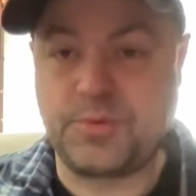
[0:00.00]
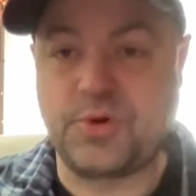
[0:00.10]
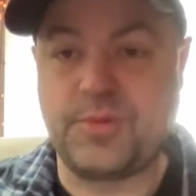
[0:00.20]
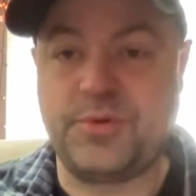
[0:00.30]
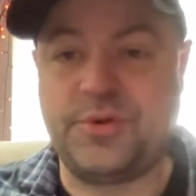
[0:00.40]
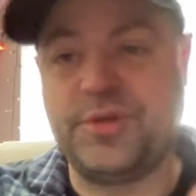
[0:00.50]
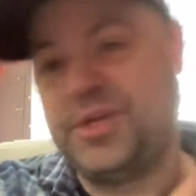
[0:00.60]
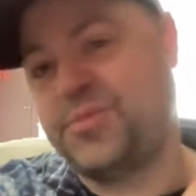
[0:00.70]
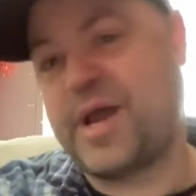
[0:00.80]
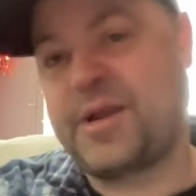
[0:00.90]
portable in
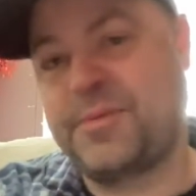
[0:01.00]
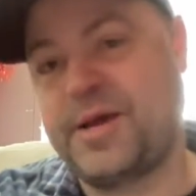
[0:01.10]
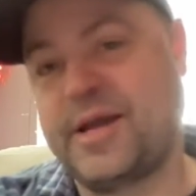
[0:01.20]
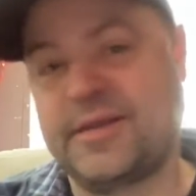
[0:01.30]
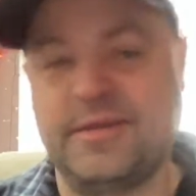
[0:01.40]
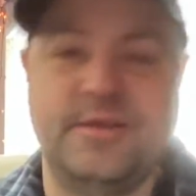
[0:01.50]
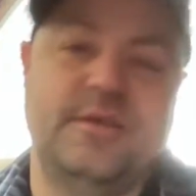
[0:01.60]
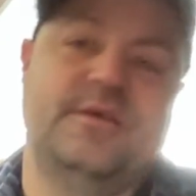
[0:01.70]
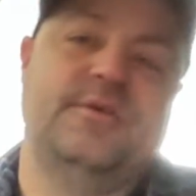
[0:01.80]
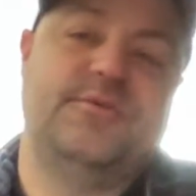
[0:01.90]
your backpack,
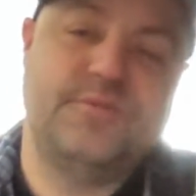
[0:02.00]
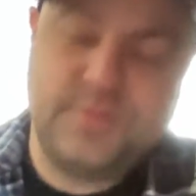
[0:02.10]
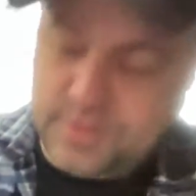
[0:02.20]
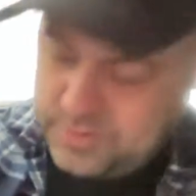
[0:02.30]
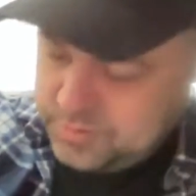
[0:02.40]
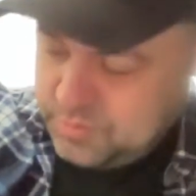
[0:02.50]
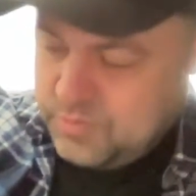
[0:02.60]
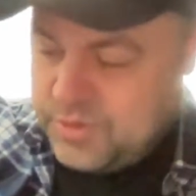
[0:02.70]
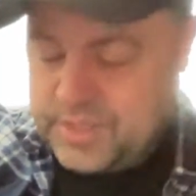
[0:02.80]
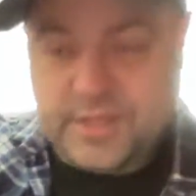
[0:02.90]
uh, you know,
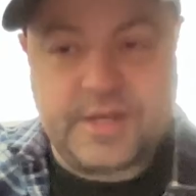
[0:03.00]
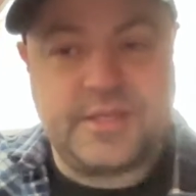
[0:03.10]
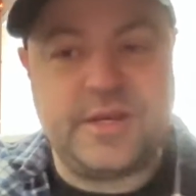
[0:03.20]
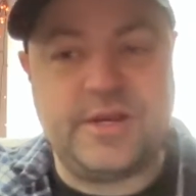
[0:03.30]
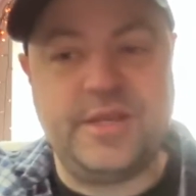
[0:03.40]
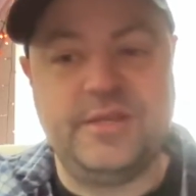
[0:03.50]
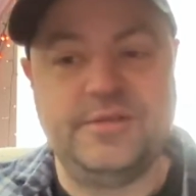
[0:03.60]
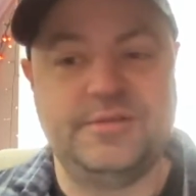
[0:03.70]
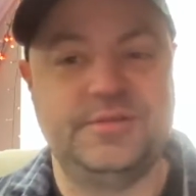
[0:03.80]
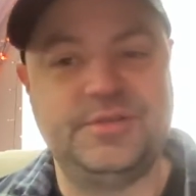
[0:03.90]
one that you got to carry,
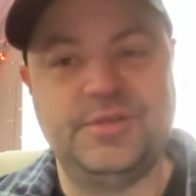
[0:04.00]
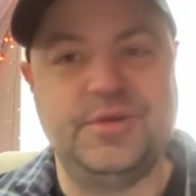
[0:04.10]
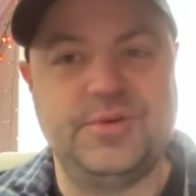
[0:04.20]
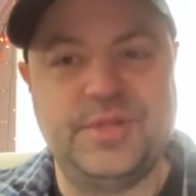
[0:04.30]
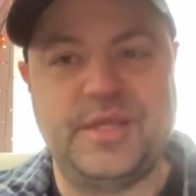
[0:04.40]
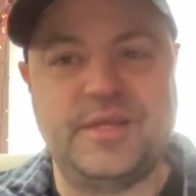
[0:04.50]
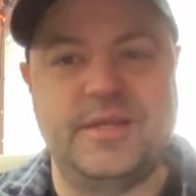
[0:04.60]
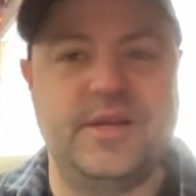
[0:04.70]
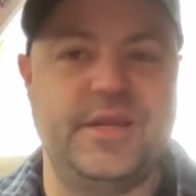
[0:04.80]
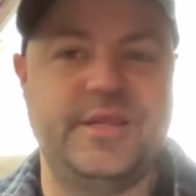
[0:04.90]
you know, in like a
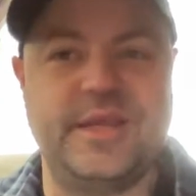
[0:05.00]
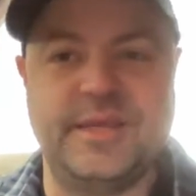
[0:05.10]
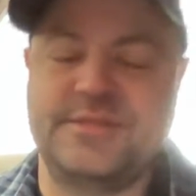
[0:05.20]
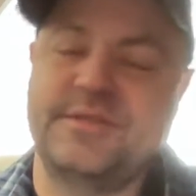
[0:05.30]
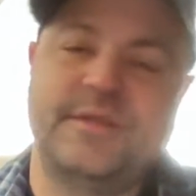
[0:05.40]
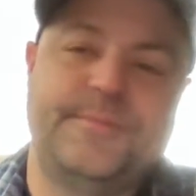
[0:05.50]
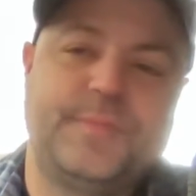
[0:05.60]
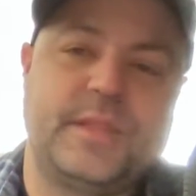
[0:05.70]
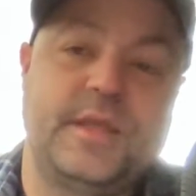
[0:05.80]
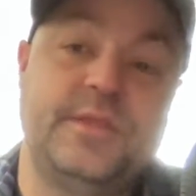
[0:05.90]
carrying case,
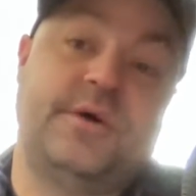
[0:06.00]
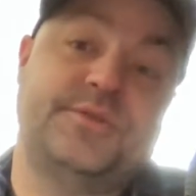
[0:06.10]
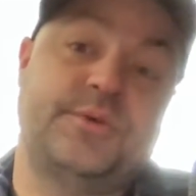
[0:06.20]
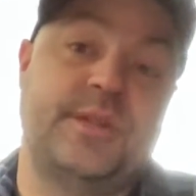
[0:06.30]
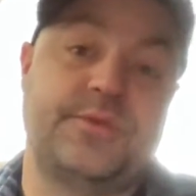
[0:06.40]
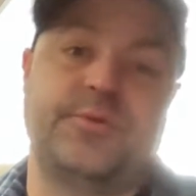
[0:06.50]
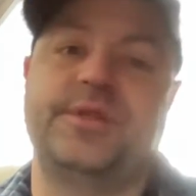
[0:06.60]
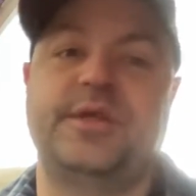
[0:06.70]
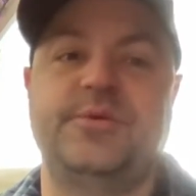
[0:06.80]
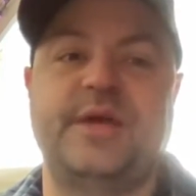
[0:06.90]
and then also another one
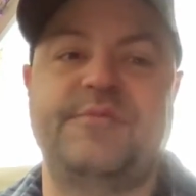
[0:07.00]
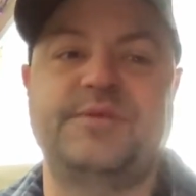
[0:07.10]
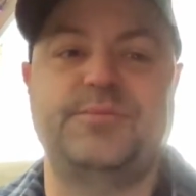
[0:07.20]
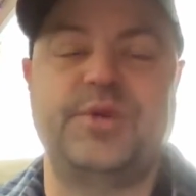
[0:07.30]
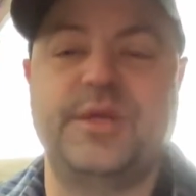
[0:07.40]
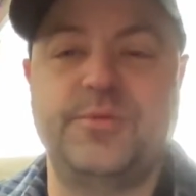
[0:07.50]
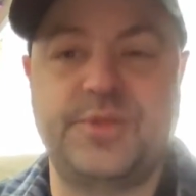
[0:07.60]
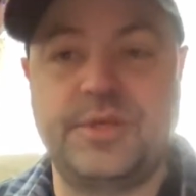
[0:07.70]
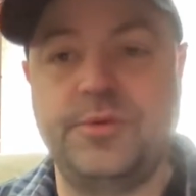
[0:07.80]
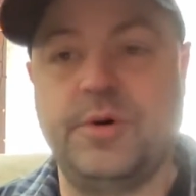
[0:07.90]
that you would have to bring in
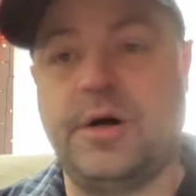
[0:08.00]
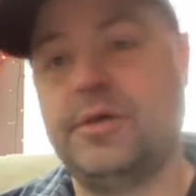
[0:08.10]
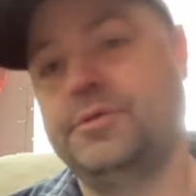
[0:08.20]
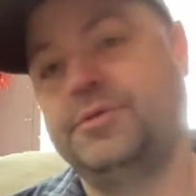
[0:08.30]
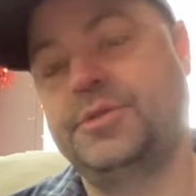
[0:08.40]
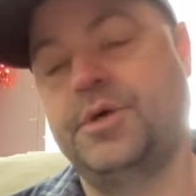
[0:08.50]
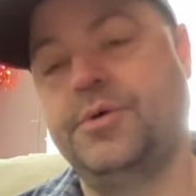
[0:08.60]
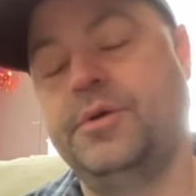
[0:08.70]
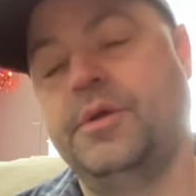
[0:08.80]
with a U-Haul. So